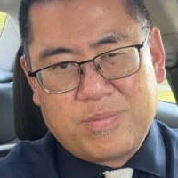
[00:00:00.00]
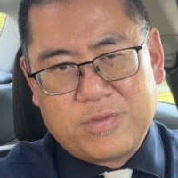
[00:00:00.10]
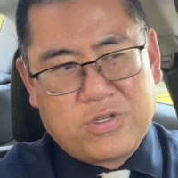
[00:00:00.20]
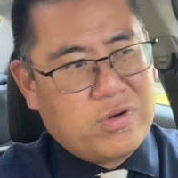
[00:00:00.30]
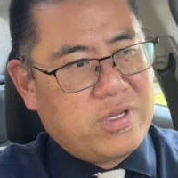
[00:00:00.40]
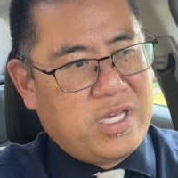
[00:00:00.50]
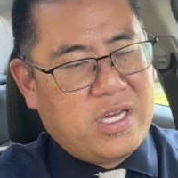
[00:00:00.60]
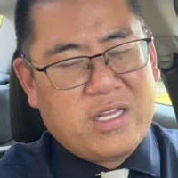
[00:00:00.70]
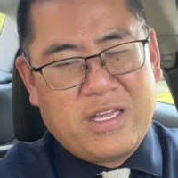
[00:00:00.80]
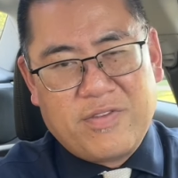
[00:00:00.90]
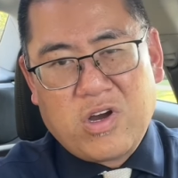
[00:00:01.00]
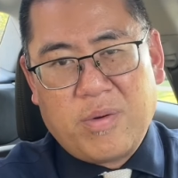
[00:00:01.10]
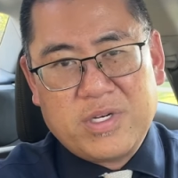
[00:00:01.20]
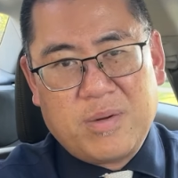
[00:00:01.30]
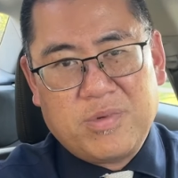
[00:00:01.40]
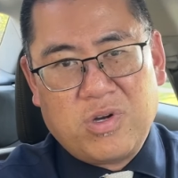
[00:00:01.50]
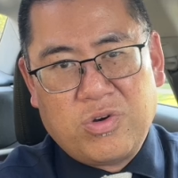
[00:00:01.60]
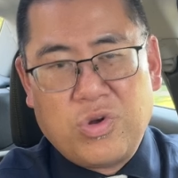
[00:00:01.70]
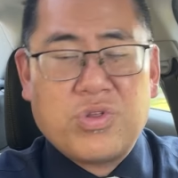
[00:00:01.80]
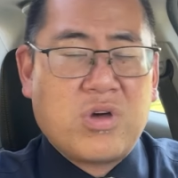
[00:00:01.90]
certainly leave a comment down below
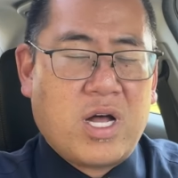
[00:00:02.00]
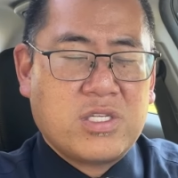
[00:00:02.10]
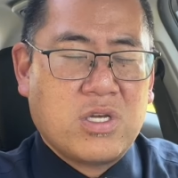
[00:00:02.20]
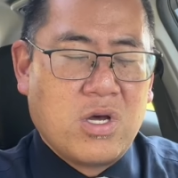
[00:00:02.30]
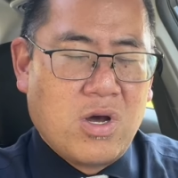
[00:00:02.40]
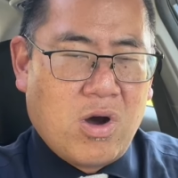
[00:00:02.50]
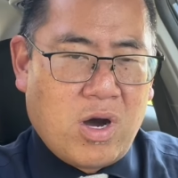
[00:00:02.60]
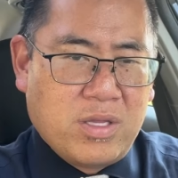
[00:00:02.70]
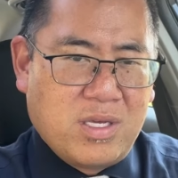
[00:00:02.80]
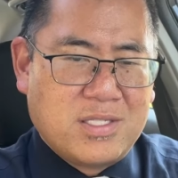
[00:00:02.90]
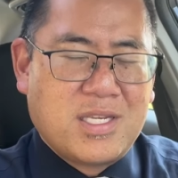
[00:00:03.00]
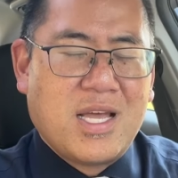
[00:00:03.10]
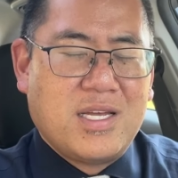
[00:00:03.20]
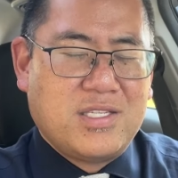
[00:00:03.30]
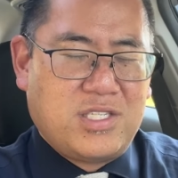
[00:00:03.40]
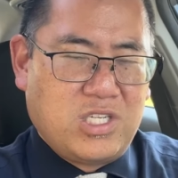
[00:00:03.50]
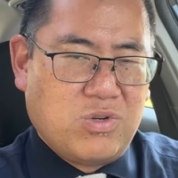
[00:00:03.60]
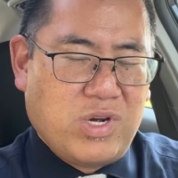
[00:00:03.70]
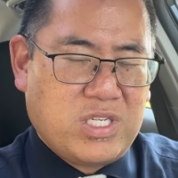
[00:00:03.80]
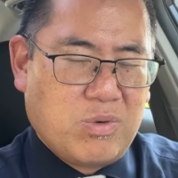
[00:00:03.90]
your thoughts on this
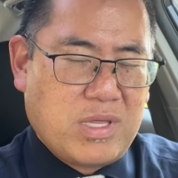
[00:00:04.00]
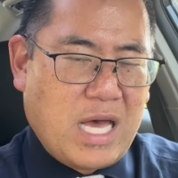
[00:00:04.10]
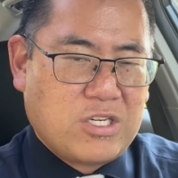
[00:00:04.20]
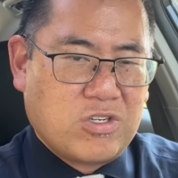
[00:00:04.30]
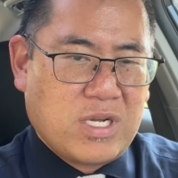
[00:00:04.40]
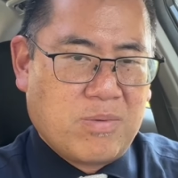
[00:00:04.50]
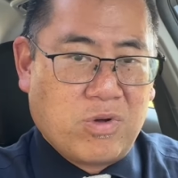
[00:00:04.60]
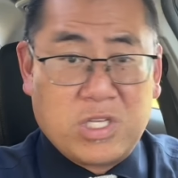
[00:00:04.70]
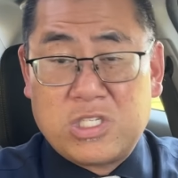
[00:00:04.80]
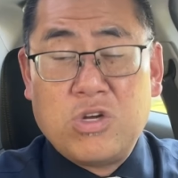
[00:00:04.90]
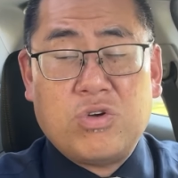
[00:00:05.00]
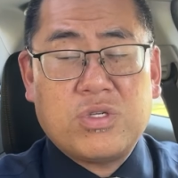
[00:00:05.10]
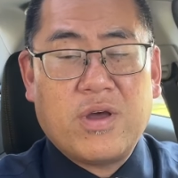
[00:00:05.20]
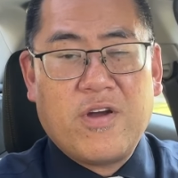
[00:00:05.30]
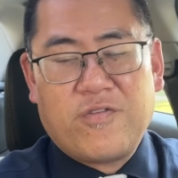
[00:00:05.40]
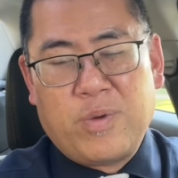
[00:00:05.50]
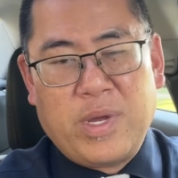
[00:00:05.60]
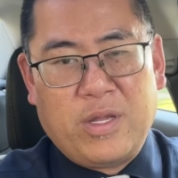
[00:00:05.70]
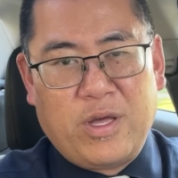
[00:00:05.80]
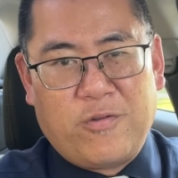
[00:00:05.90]
situation with Thatcher Demko, this news from
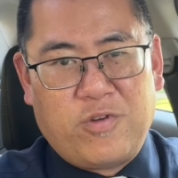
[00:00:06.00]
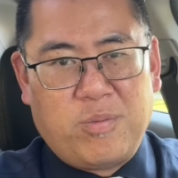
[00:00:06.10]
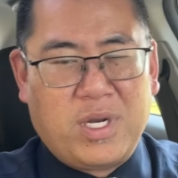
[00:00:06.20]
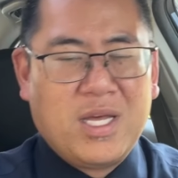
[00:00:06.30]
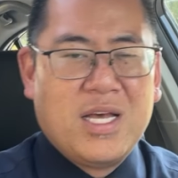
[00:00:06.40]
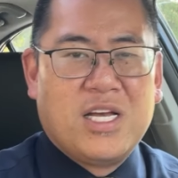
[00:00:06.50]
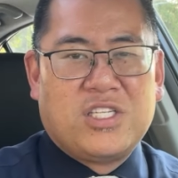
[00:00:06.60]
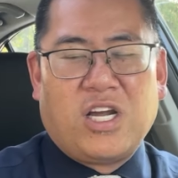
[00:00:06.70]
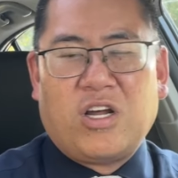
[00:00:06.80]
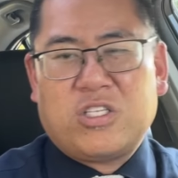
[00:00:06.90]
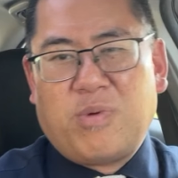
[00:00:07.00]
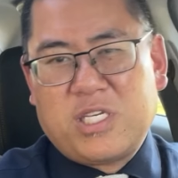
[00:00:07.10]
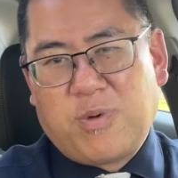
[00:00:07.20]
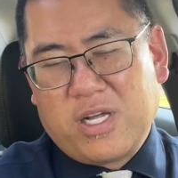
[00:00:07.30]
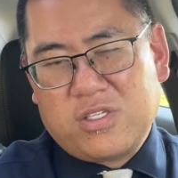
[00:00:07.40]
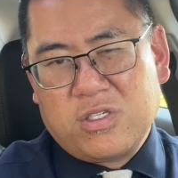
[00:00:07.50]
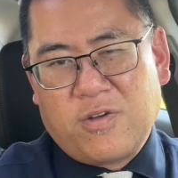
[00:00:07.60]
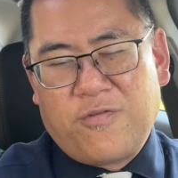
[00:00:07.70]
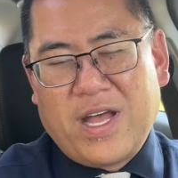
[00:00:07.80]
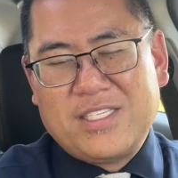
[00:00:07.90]
Elliotte Friedman. Shout out to my sponsors,
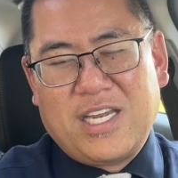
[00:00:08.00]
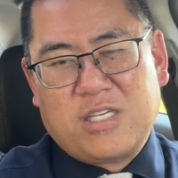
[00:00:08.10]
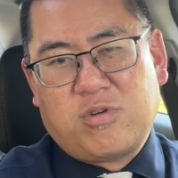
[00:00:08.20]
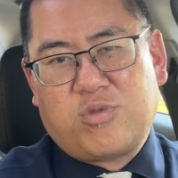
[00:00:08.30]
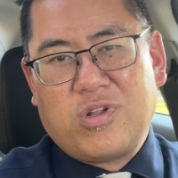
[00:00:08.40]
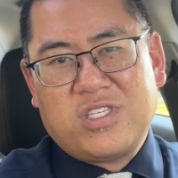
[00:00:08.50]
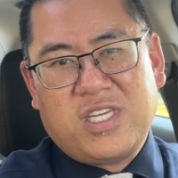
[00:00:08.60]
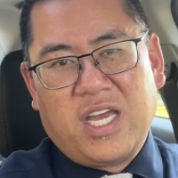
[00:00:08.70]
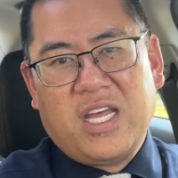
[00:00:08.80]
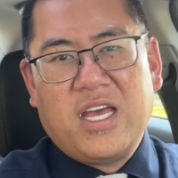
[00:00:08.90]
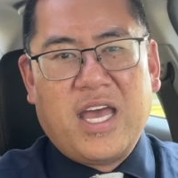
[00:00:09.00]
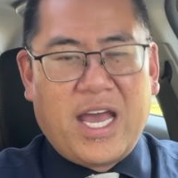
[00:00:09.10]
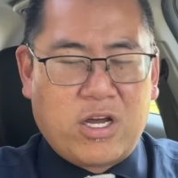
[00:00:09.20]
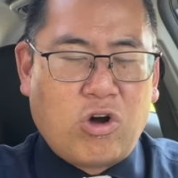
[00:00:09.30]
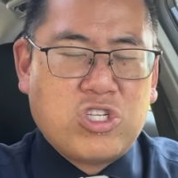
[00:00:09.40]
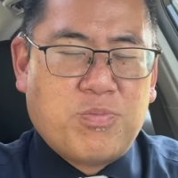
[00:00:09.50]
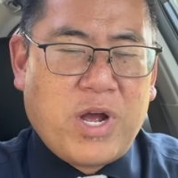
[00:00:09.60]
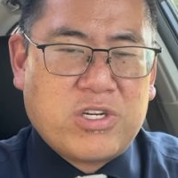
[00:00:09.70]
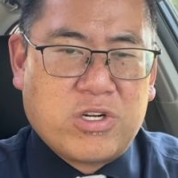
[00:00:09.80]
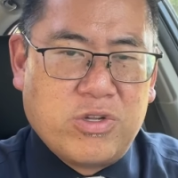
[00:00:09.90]
Vancity Experts Real Estate and Coach
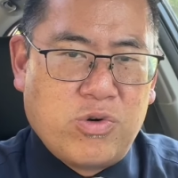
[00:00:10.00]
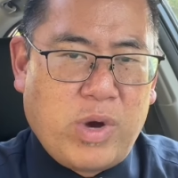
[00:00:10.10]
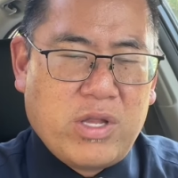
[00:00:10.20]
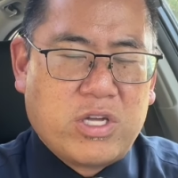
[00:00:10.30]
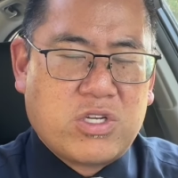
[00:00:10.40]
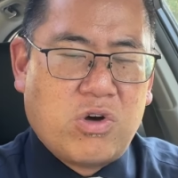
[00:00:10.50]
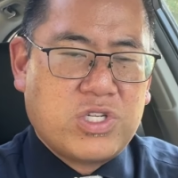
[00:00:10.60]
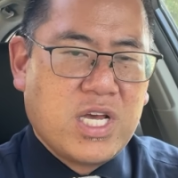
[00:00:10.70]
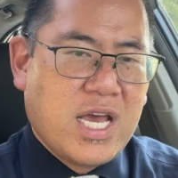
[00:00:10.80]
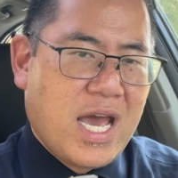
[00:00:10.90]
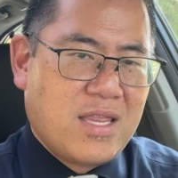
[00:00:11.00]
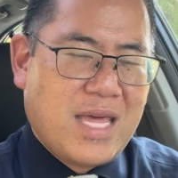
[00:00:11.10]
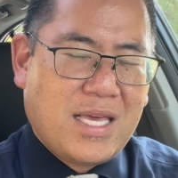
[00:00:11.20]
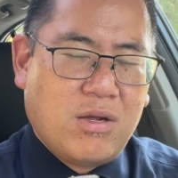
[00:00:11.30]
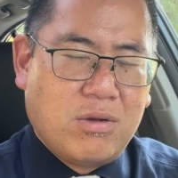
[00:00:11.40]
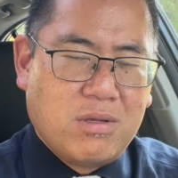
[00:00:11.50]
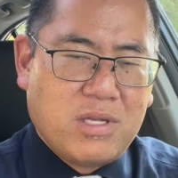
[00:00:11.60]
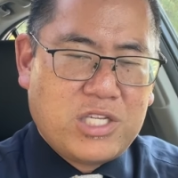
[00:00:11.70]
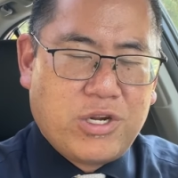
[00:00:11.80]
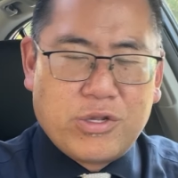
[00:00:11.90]
Patrick Liu, weight loss coach, and thank you,
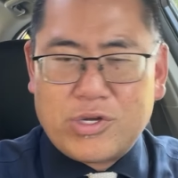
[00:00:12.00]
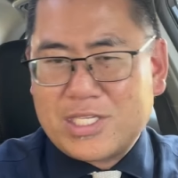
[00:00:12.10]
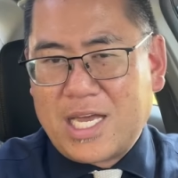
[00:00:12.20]
legendary Lucas